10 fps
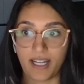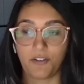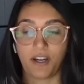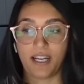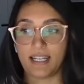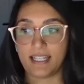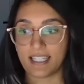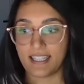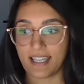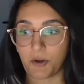integrated
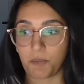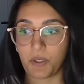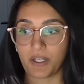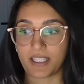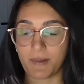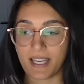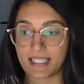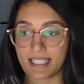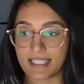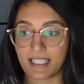into therapeutic
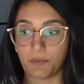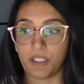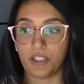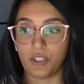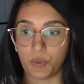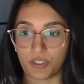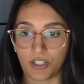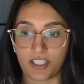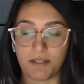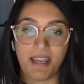spaces, that we do
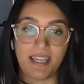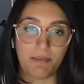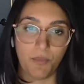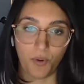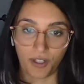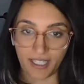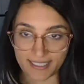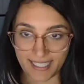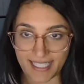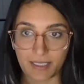start to make it more
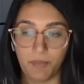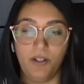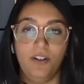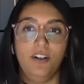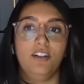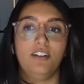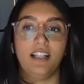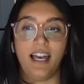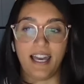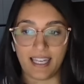accessible
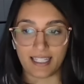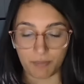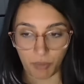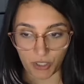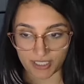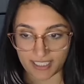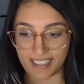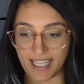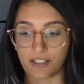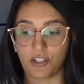and
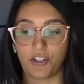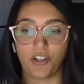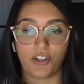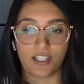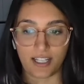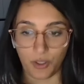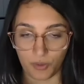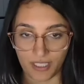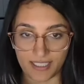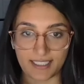person-centered and
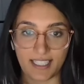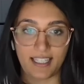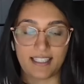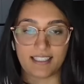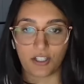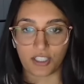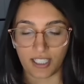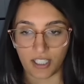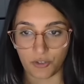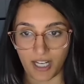holistic, and start to
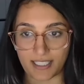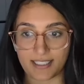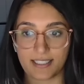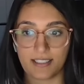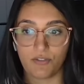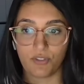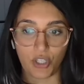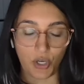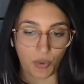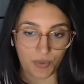address,
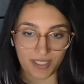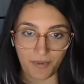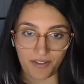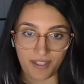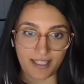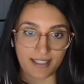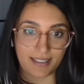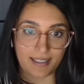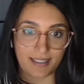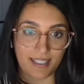some of these
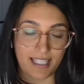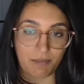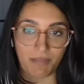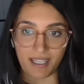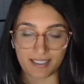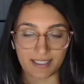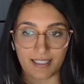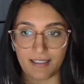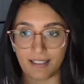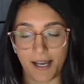myths.
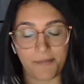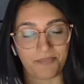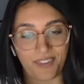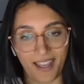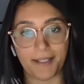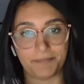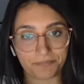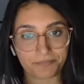And yeah.